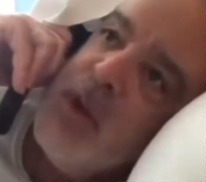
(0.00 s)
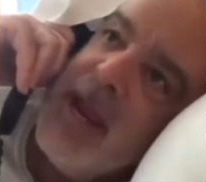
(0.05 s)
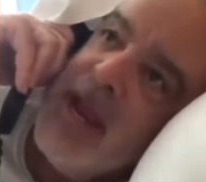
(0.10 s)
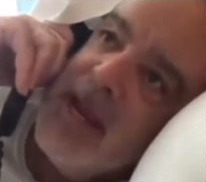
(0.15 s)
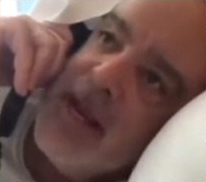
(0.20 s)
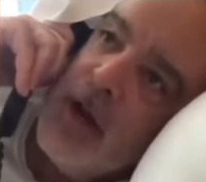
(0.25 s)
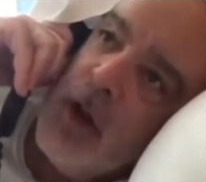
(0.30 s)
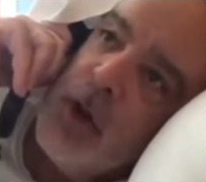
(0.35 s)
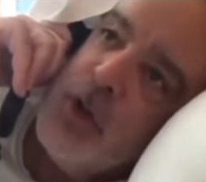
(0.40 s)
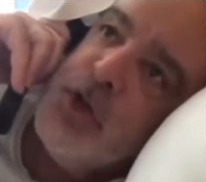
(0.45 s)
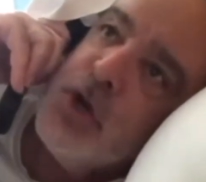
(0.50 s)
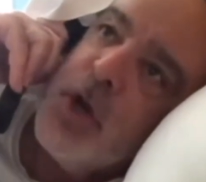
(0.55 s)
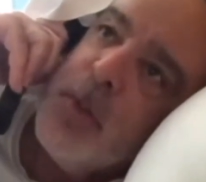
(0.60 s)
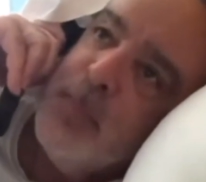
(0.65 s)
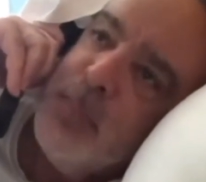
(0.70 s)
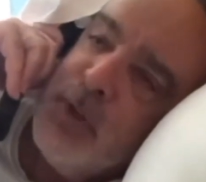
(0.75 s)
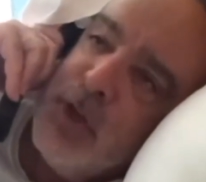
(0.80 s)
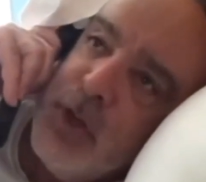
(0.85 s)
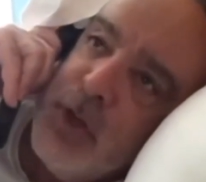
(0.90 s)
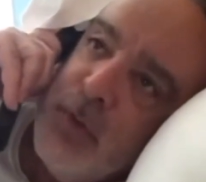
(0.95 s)
get on your
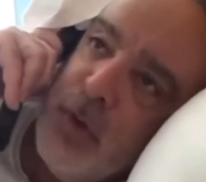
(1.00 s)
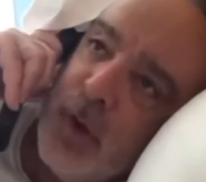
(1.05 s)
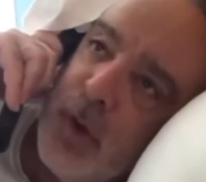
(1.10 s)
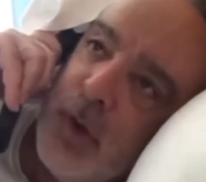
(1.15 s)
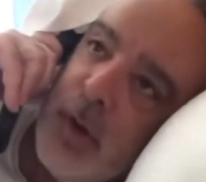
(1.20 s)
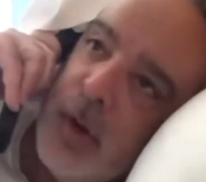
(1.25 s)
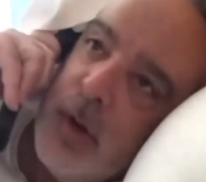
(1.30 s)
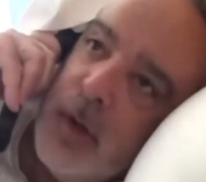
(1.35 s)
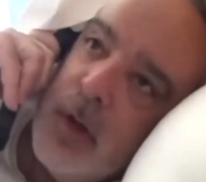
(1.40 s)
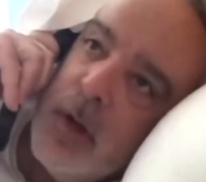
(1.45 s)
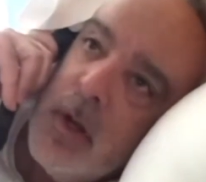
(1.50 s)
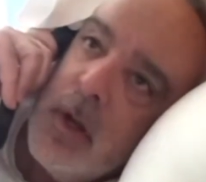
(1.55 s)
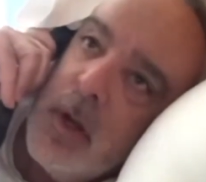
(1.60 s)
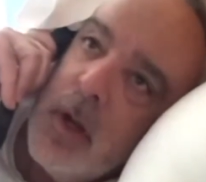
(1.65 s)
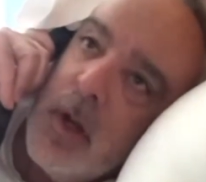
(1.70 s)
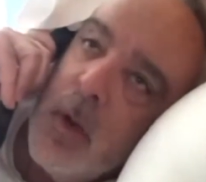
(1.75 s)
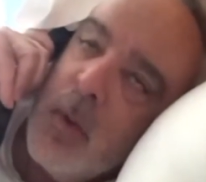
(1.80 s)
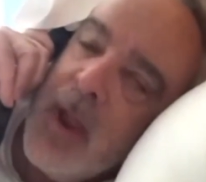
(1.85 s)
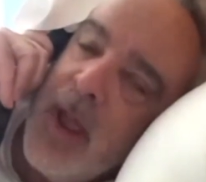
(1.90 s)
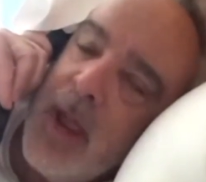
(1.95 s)
computer. Okay,